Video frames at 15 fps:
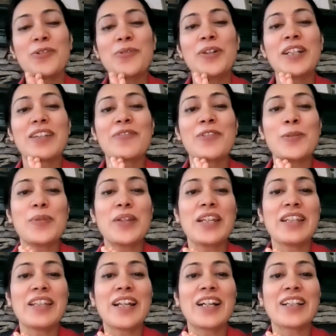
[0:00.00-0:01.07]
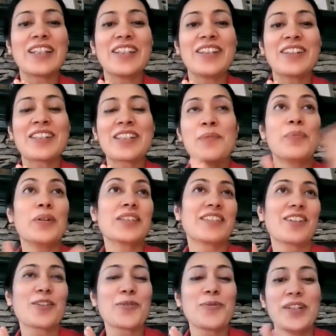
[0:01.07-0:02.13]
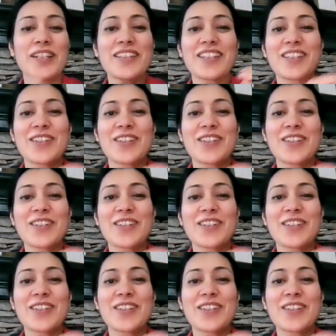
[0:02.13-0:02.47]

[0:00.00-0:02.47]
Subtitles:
do it will be that it's a buzzer quiz.